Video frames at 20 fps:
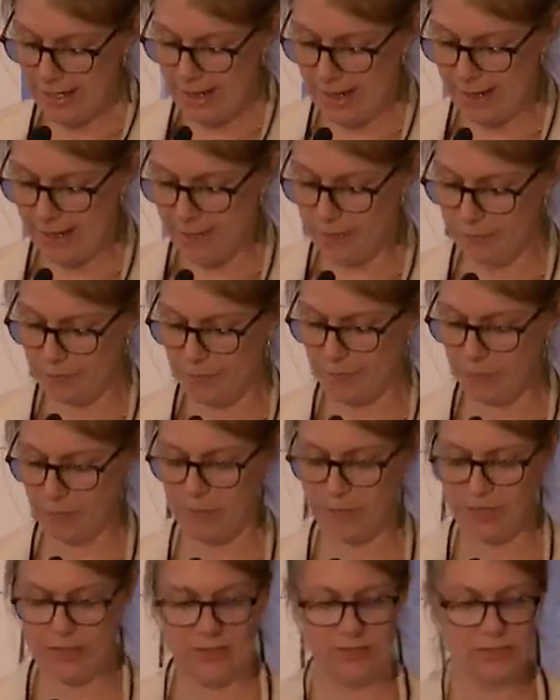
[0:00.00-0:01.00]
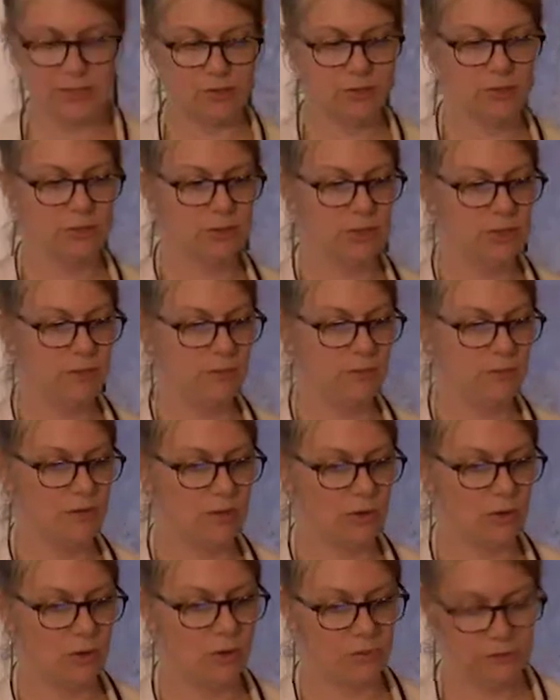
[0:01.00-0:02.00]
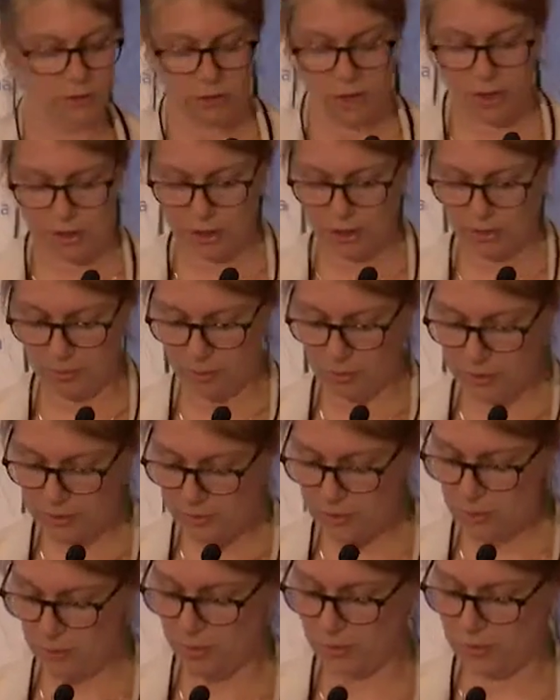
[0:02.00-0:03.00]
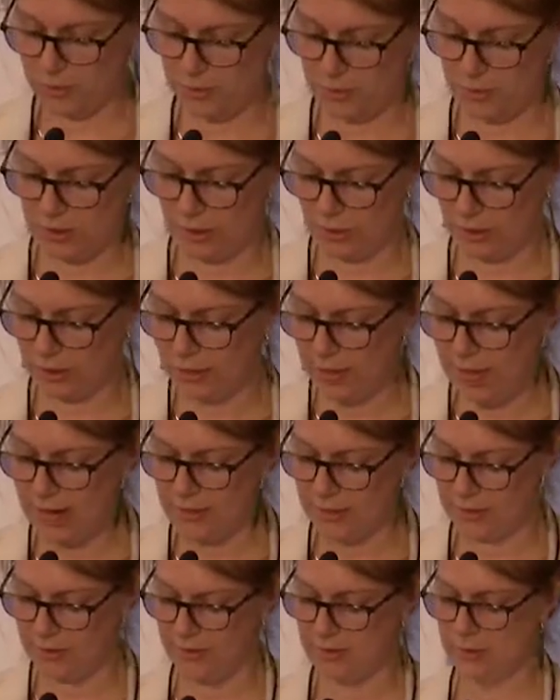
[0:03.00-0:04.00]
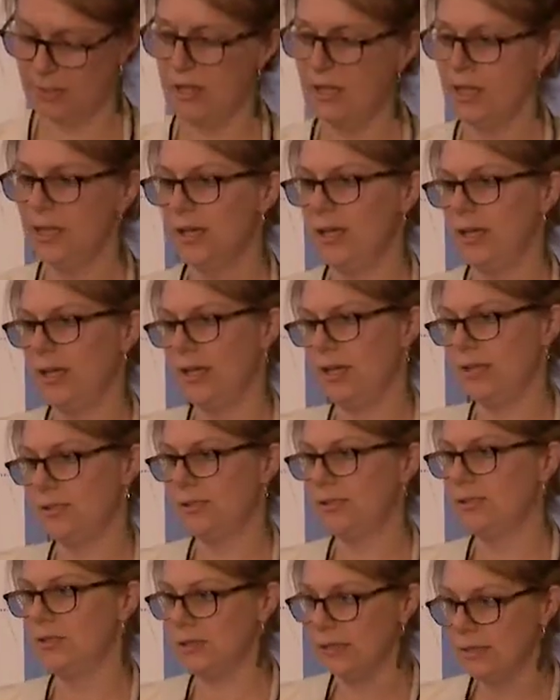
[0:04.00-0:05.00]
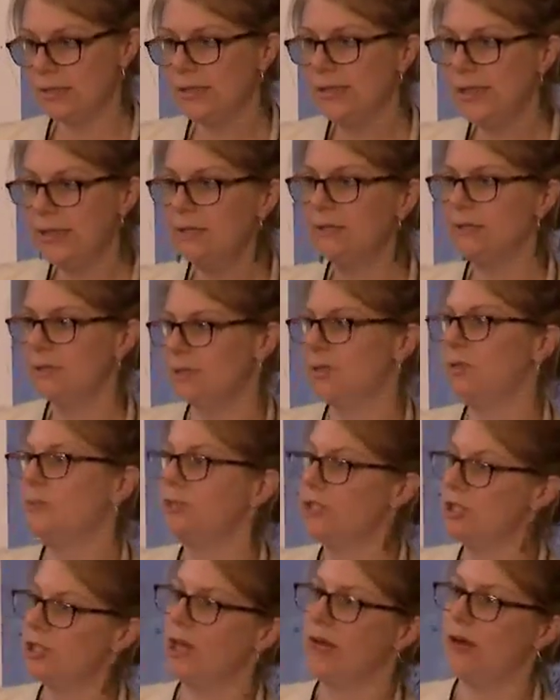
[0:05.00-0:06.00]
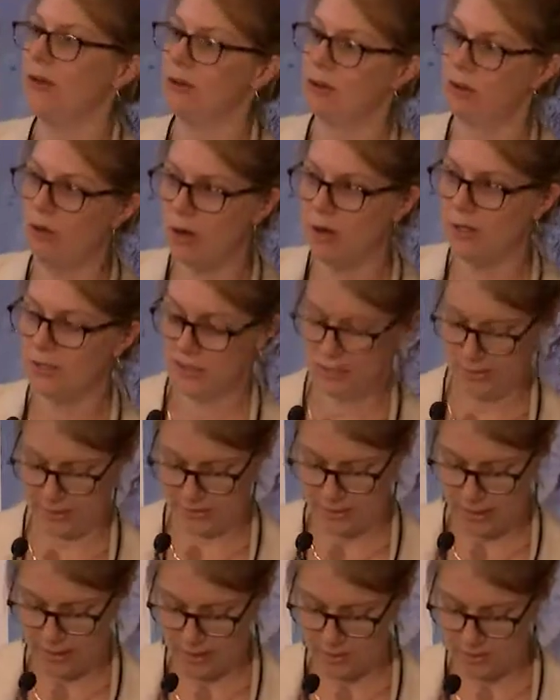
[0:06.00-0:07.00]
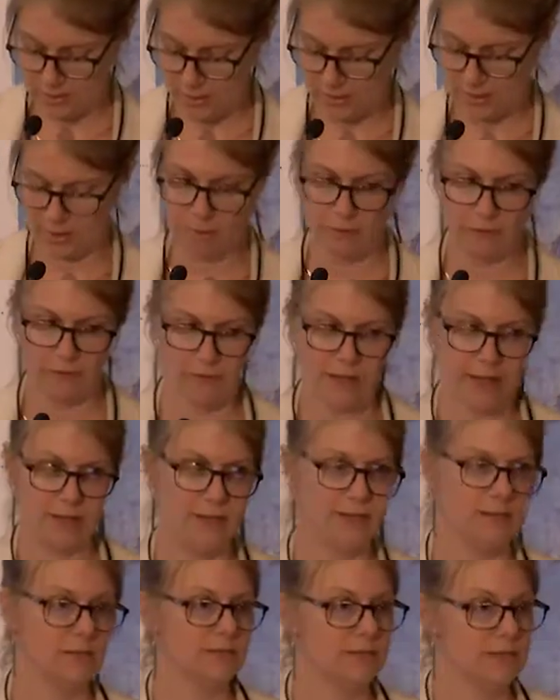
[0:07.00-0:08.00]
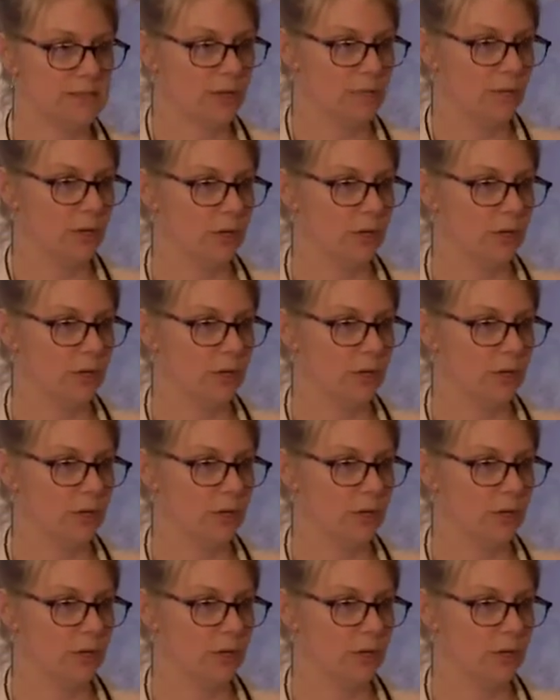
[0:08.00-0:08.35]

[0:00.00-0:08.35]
but essentially the overarching principles or guidance is likely to be shared across the scales and provide some